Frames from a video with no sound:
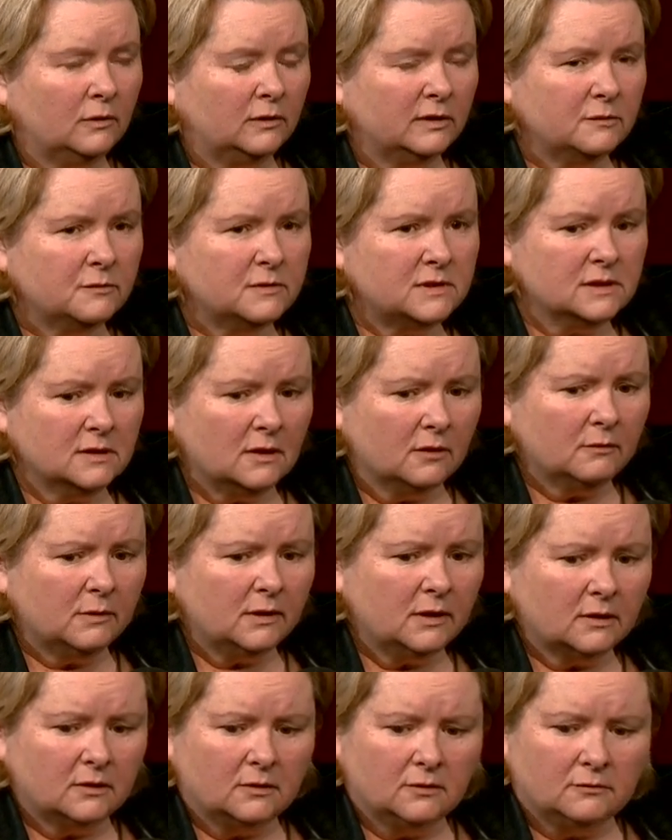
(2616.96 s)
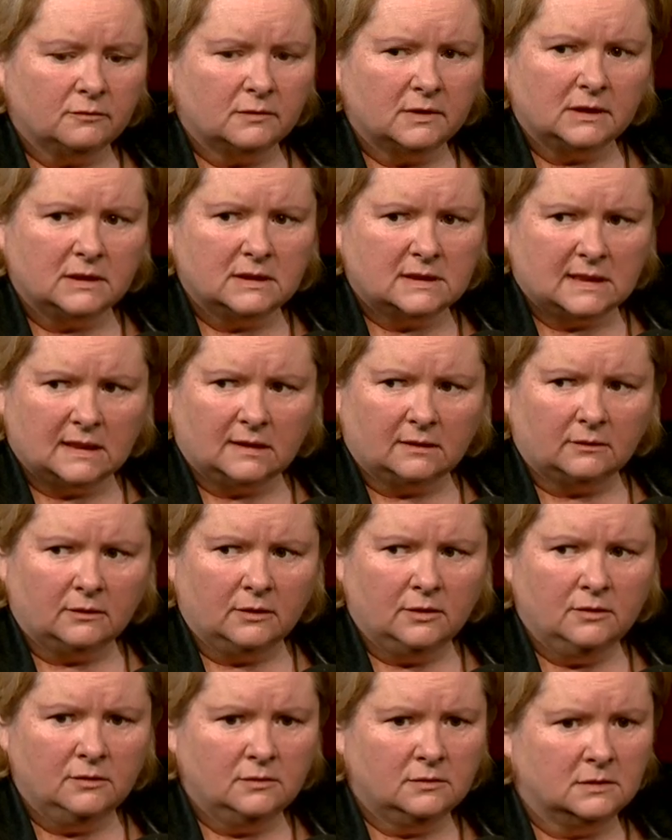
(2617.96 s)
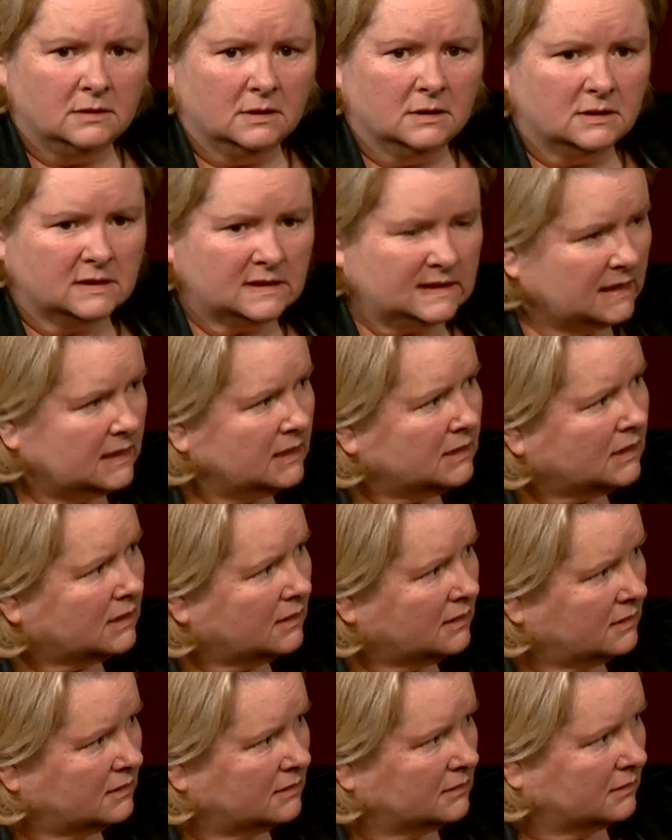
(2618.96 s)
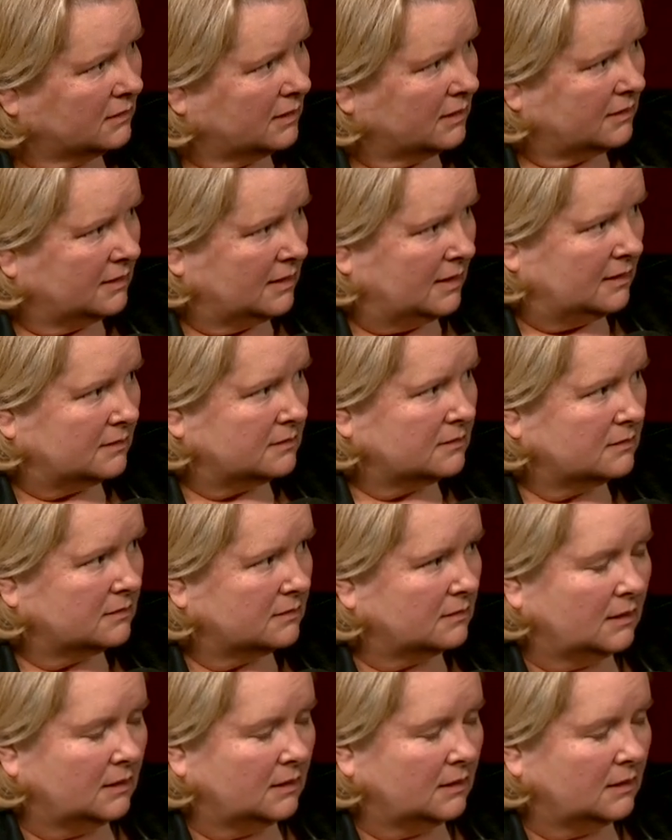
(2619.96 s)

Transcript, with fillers: Well, there was no one I could really tell who'd seen anything like that.